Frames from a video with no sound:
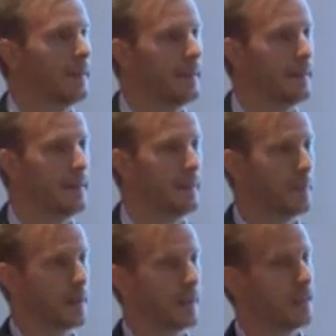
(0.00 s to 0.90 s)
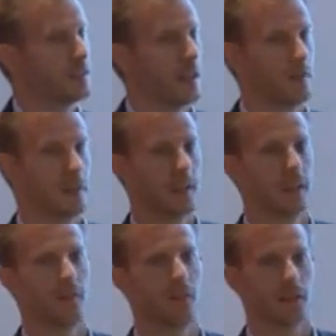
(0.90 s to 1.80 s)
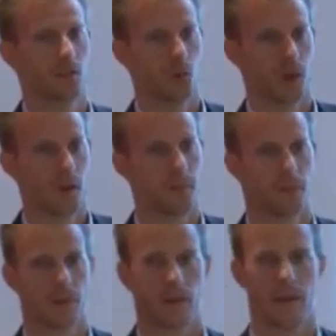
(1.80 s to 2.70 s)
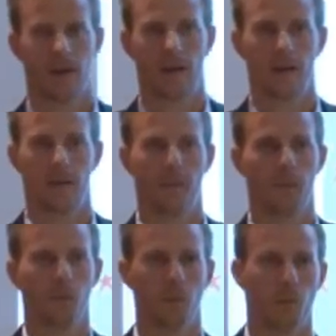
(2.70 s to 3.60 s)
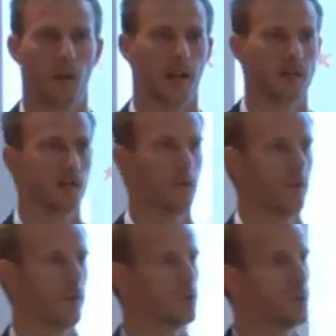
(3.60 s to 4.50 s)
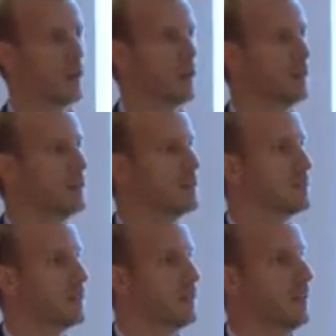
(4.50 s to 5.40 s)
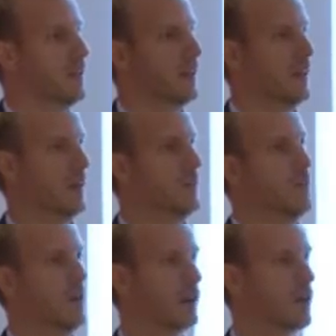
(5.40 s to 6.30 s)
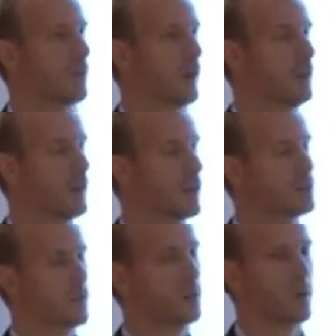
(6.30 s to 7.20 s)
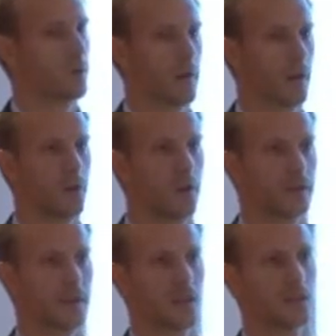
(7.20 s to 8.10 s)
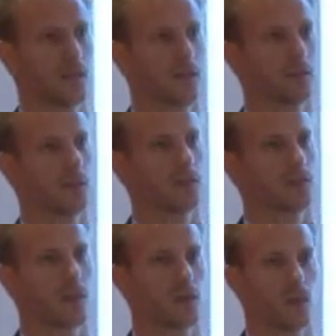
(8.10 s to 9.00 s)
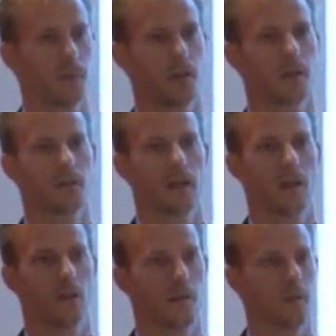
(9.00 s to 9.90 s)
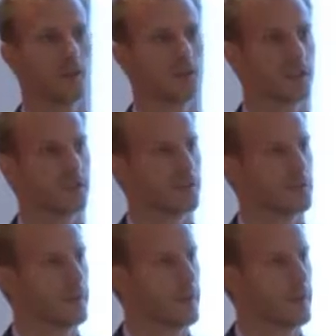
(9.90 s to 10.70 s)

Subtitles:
In my case, I've taken Venezuela, as Venezuela is a country where our sales have increased quite rapidly over the past years.